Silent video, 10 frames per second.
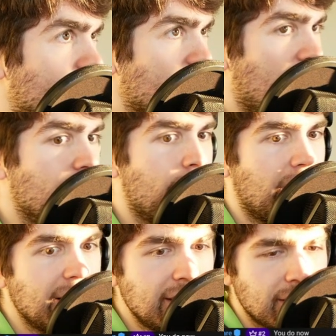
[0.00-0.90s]
8
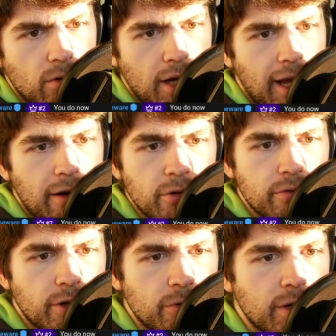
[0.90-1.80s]
byte? How the
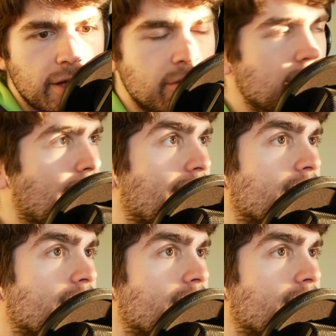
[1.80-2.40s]
fuck would I do that?